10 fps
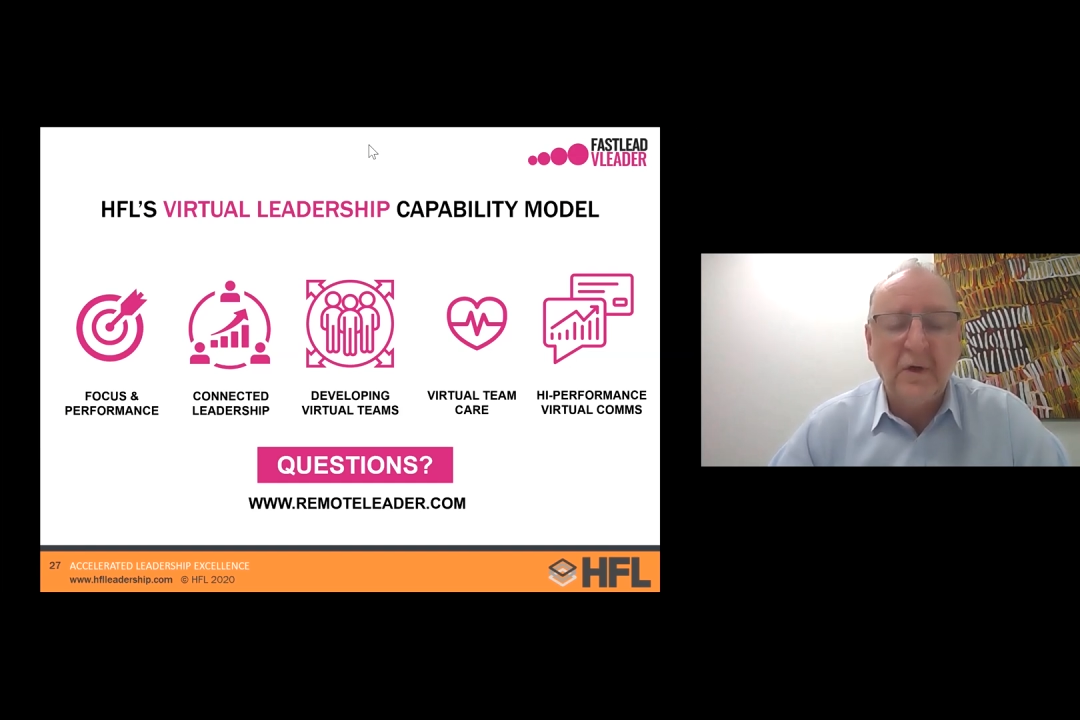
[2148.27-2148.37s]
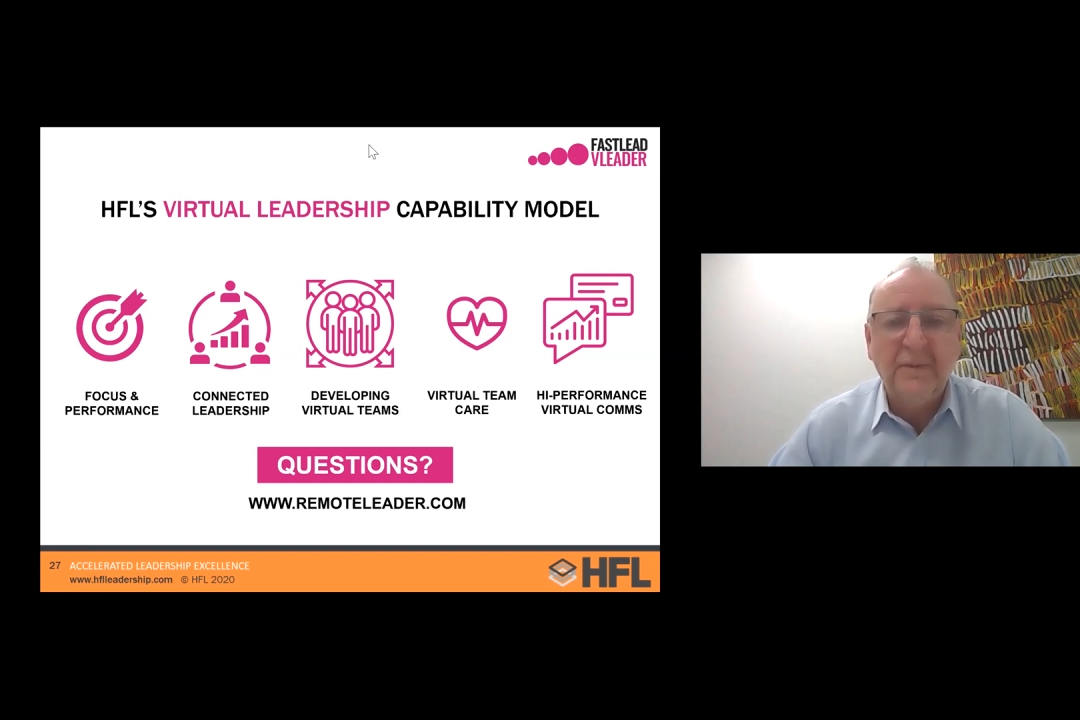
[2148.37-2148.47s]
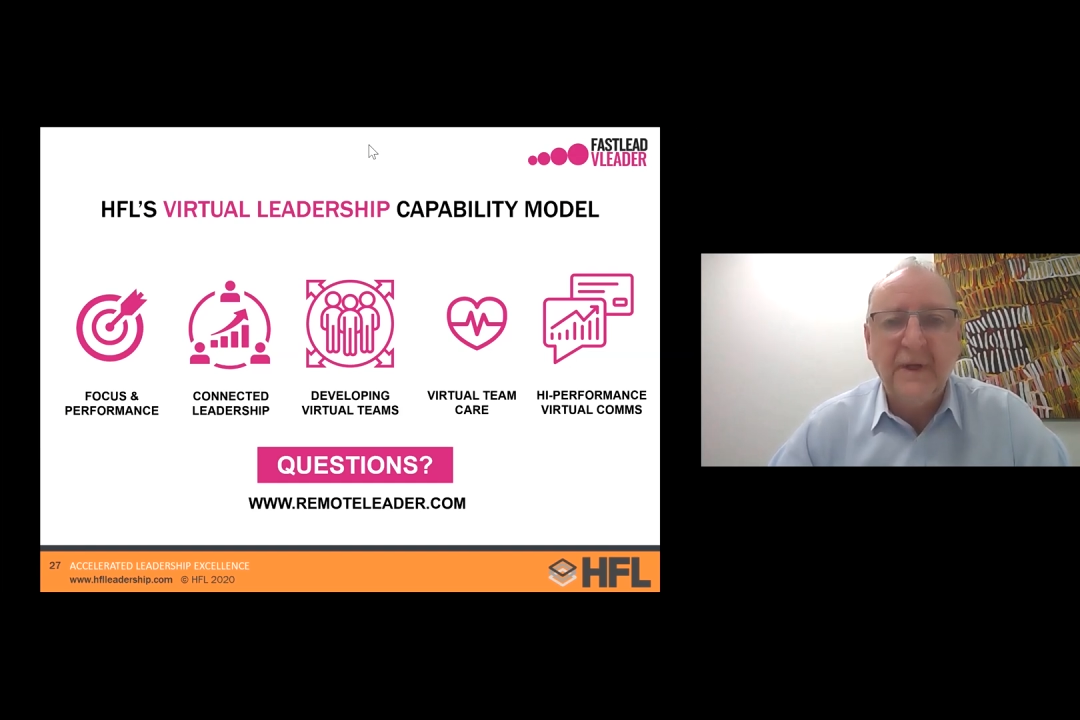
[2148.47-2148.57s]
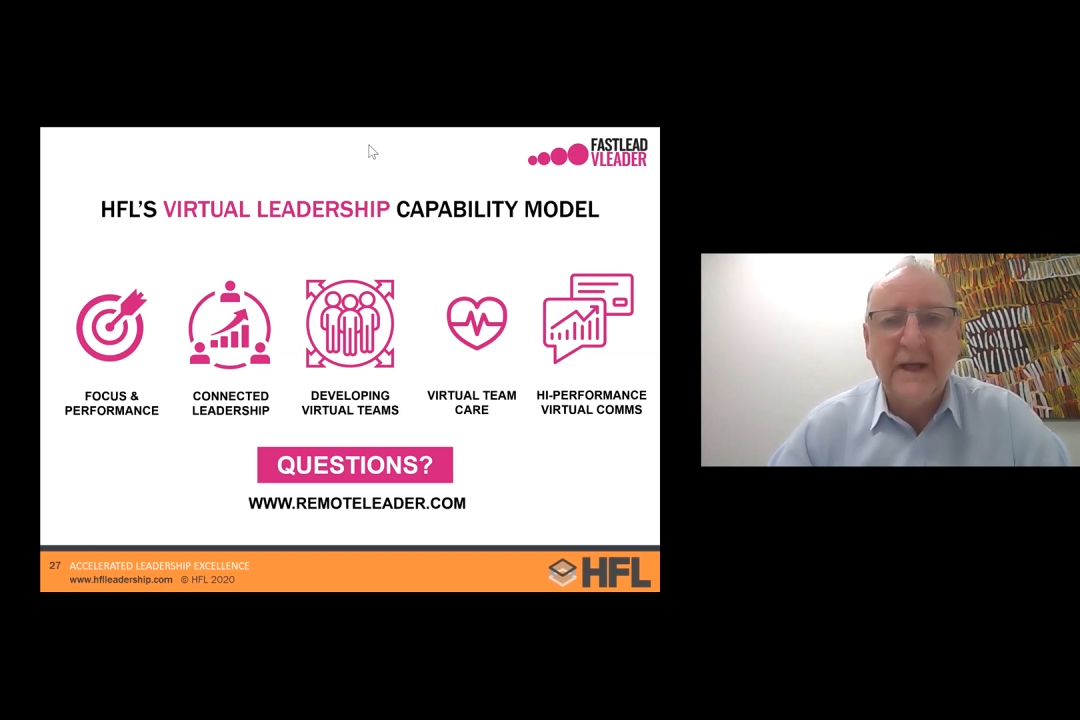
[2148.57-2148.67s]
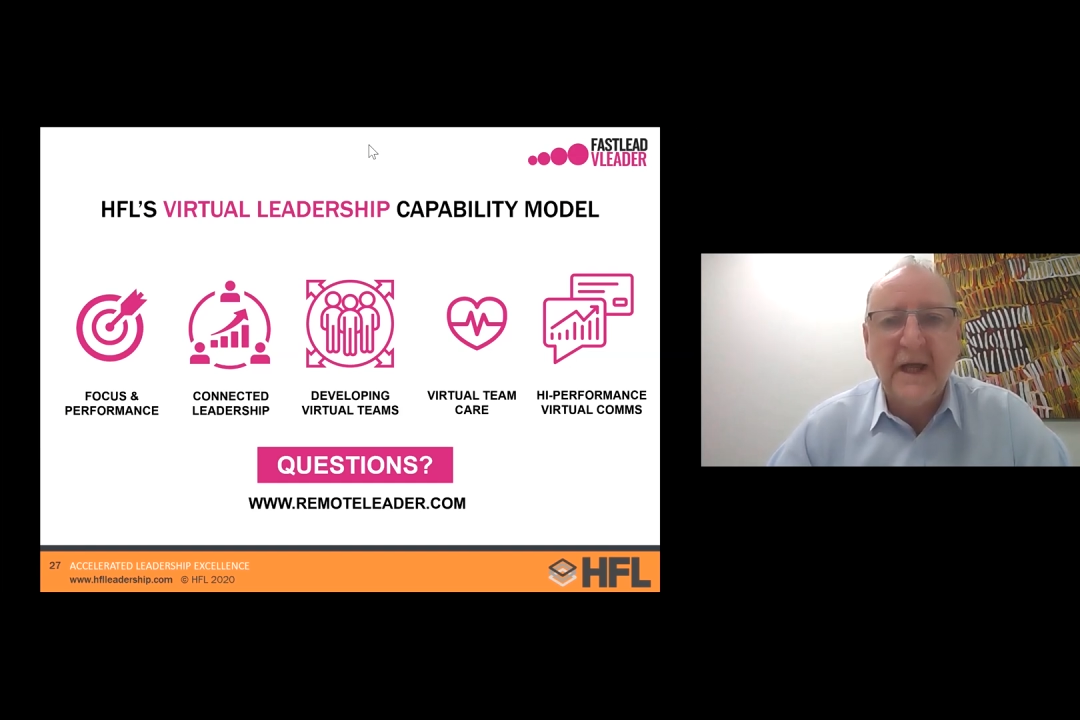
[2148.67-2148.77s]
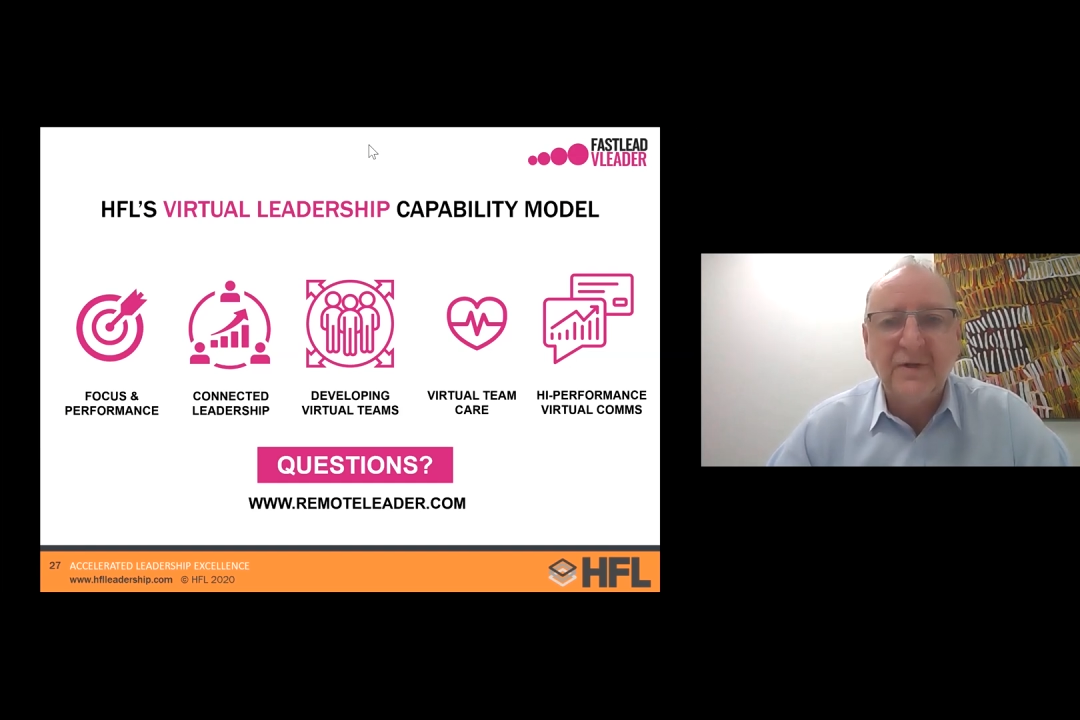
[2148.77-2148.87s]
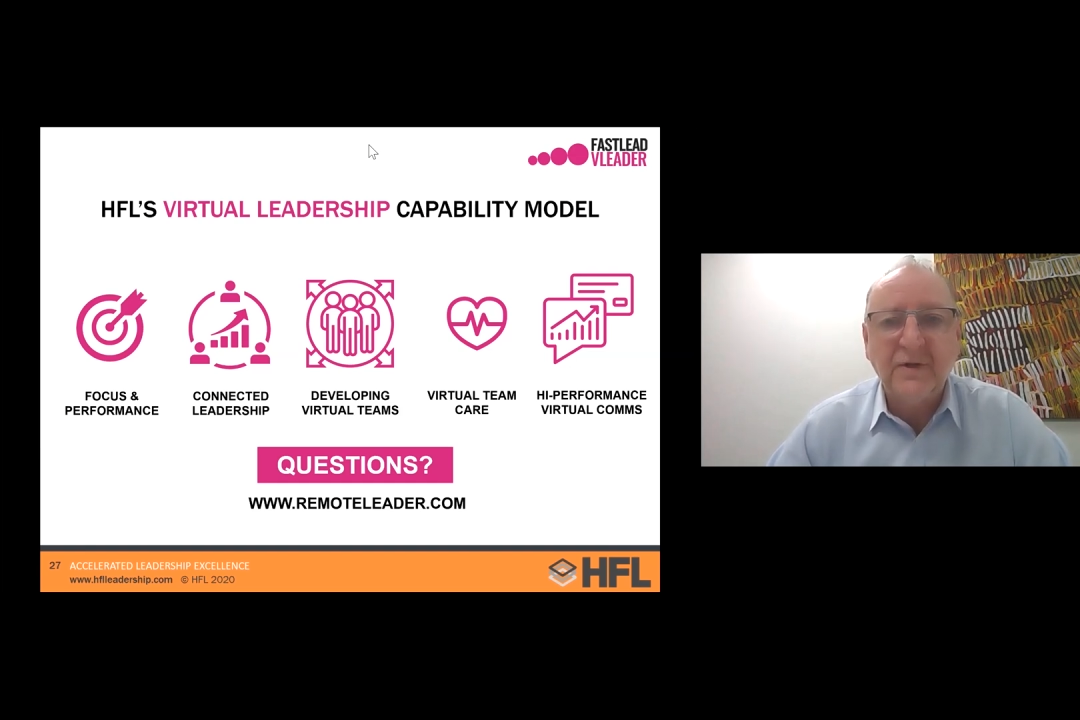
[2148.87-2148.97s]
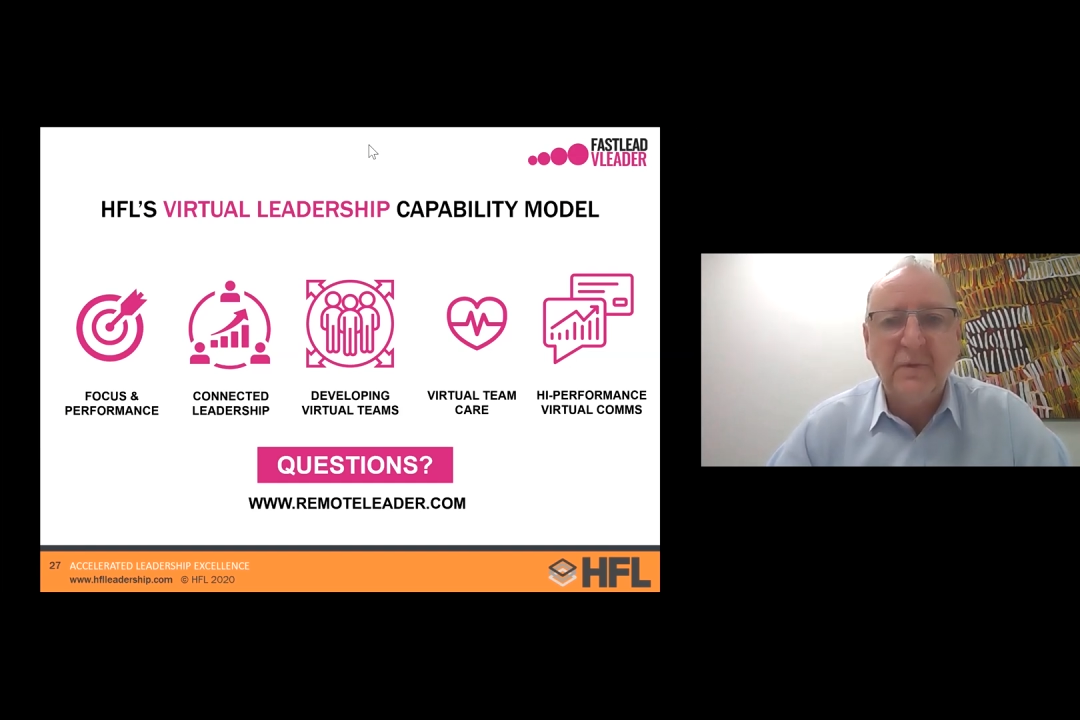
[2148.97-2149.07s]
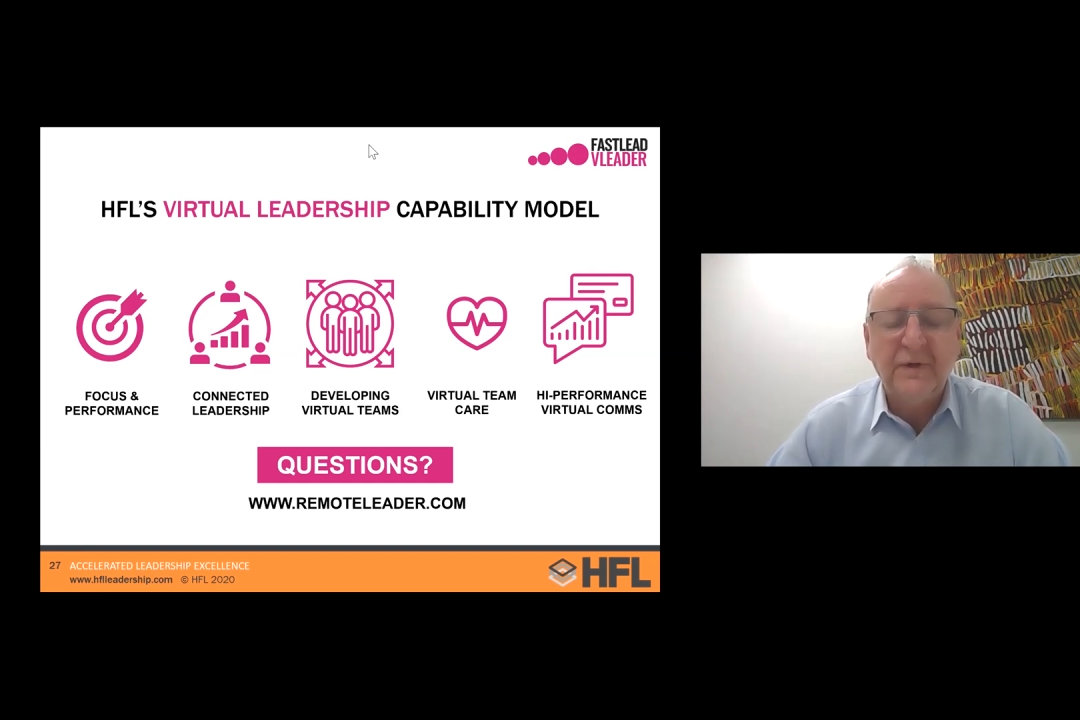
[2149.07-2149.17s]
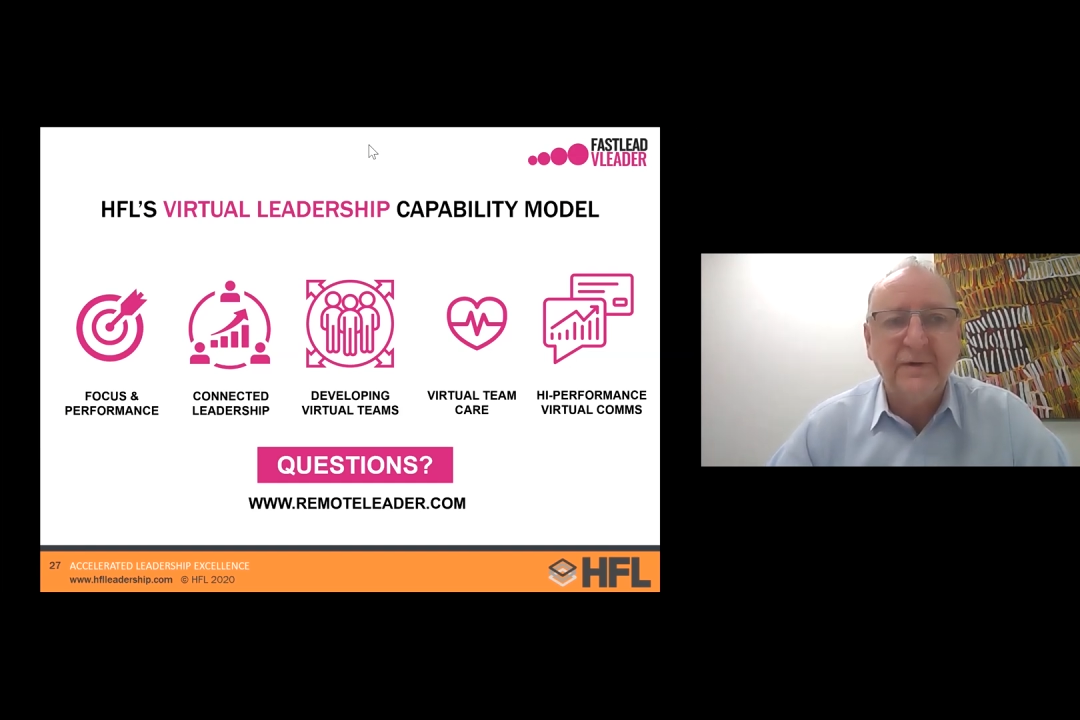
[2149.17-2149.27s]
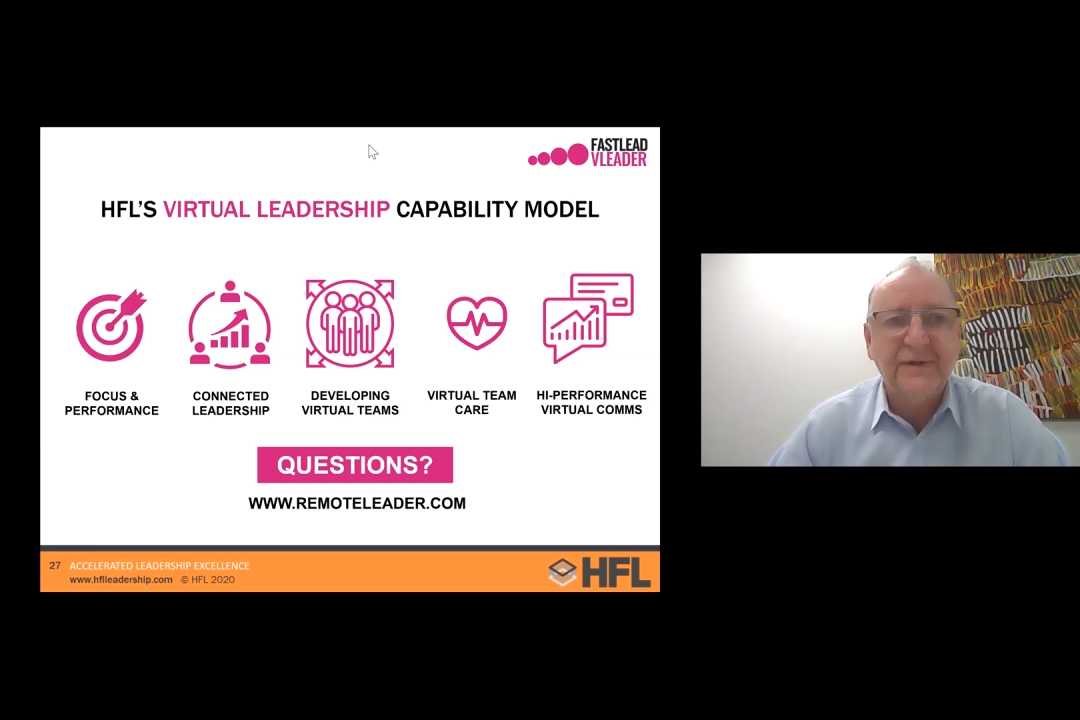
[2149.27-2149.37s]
communication with your